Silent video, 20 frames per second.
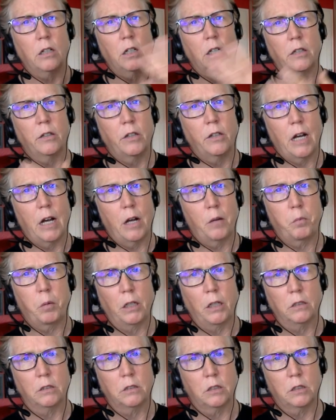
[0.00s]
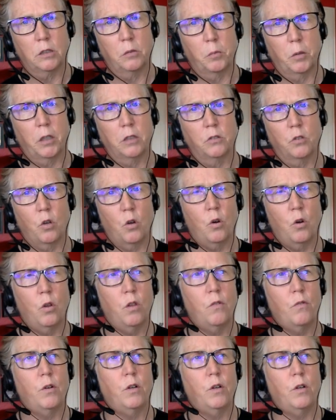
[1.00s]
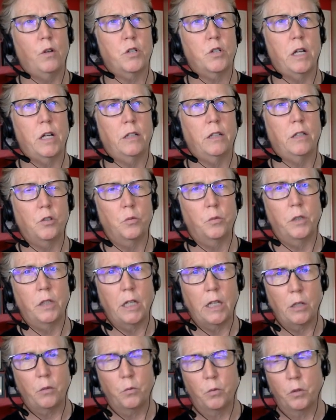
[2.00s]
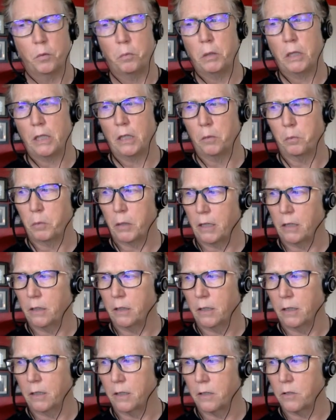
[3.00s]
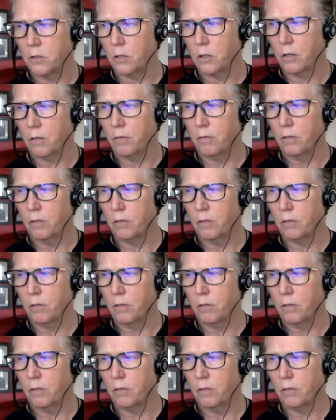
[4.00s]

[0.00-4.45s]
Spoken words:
on the operating system because all the functionality you would need would be in Python itself.